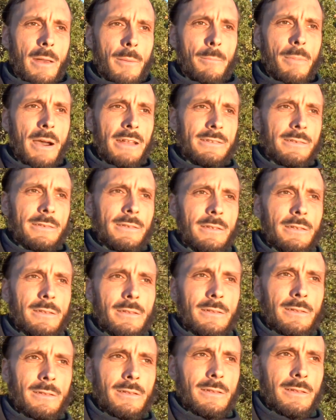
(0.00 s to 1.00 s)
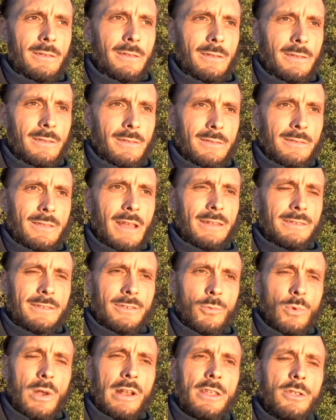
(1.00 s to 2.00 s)
But that
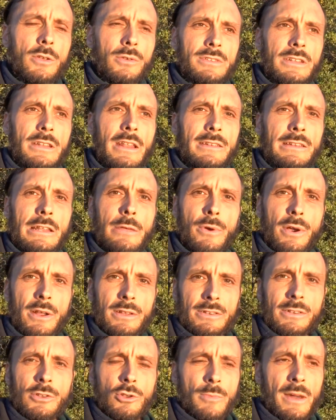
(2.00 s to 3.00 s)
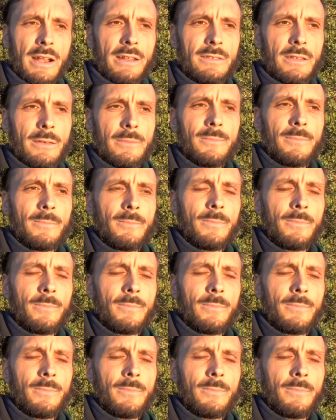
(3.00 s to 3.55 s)
religion didn't liberate humanity.